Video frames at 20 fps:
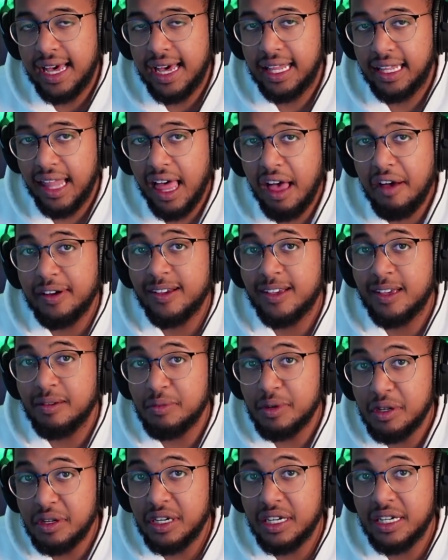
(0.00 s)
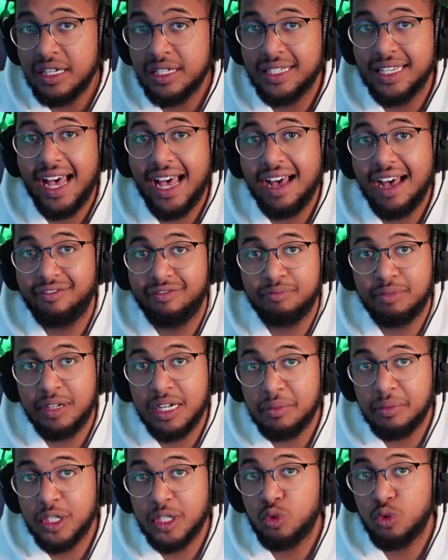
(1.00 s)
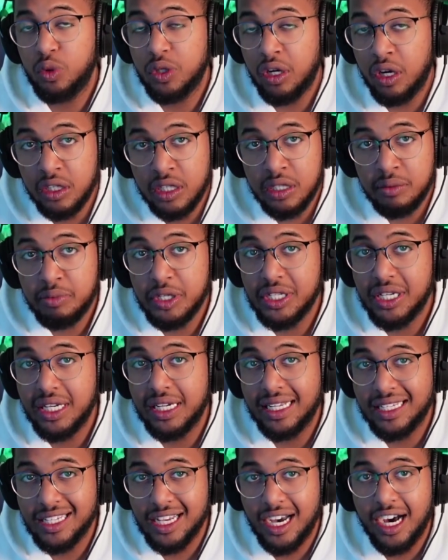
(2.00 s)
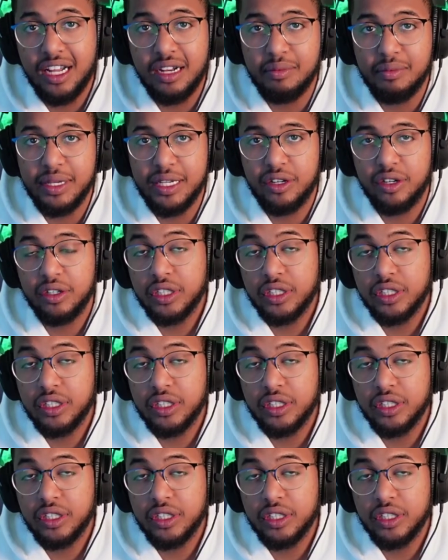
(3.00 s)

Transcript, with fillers: allowing a community to have pretty much one hundred percent autonomy